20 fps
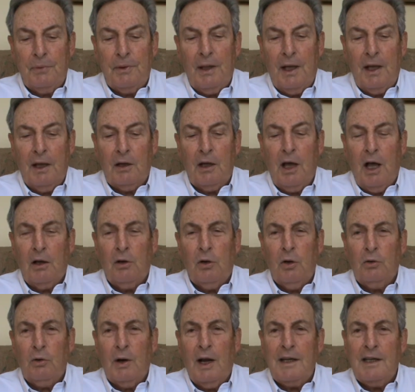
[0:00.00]
a
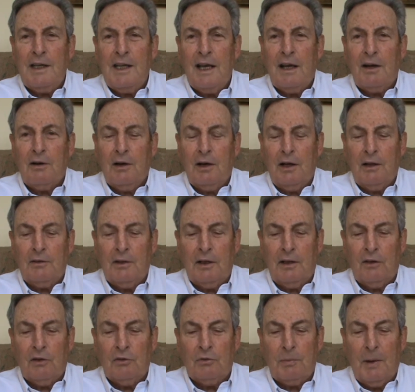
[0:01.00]
good run here, and I
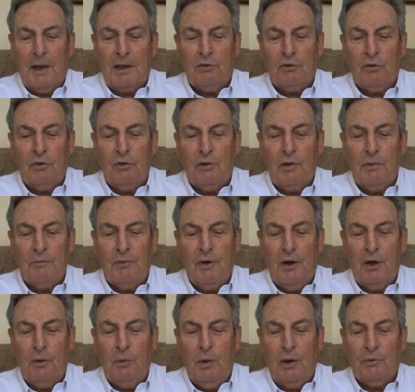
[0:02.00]
think this might suit him
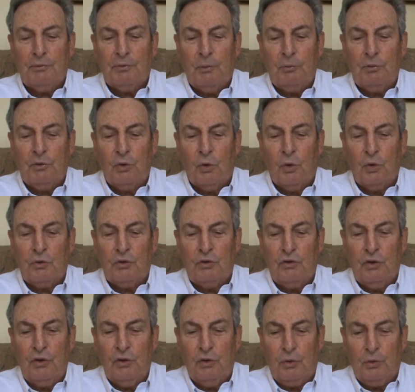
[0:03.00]
very well from draw
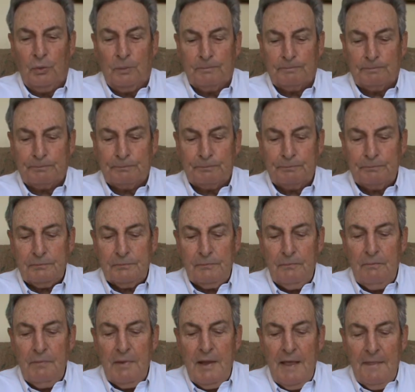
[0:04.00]
2.
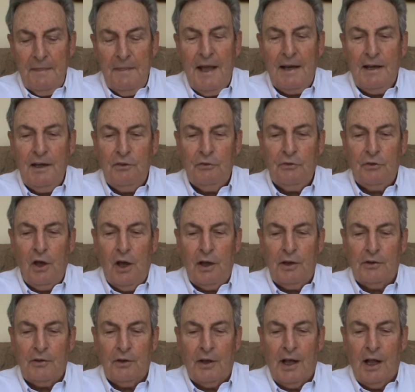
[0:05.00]
That is
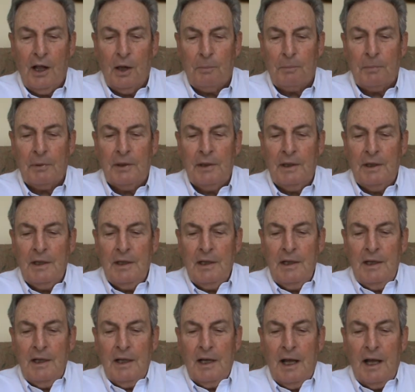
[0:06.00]
going to help.
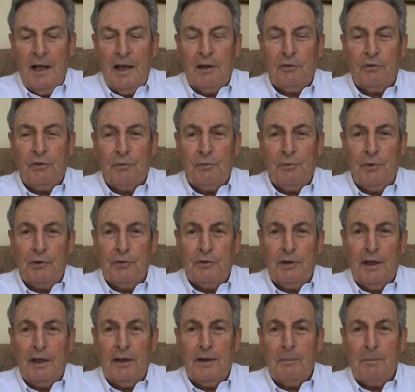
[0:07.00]
That's the first
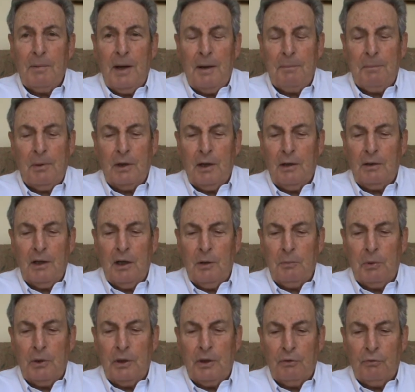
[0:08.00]
leg of the bipod. I'm going
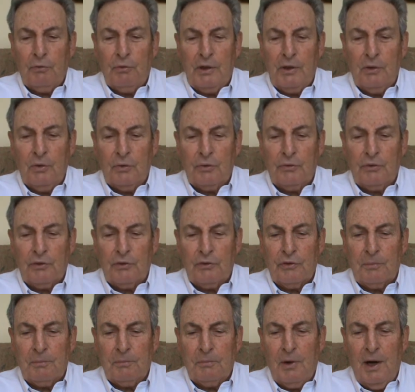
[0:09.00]
to put in 3
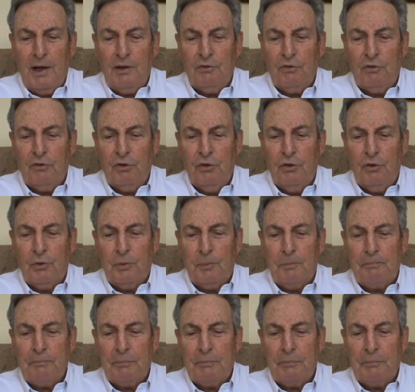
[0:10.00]
horses. Race 2,